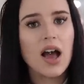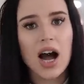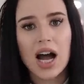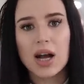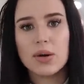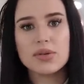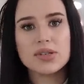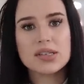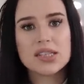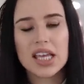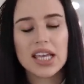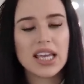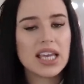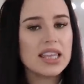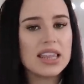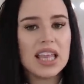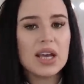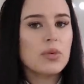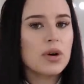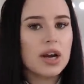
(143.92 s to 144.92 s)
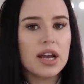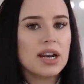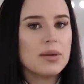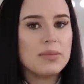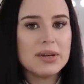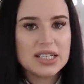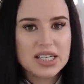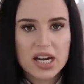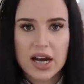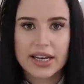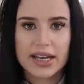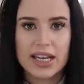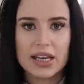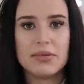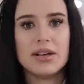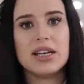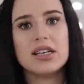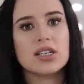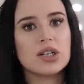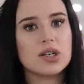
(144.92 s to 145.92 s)
I was thinking they were going to be tiny,
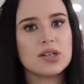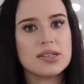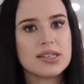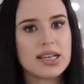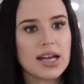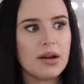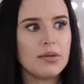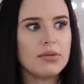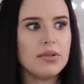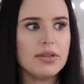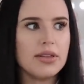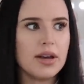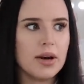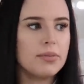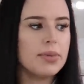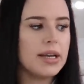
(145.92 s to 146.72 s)
but it turns out that they're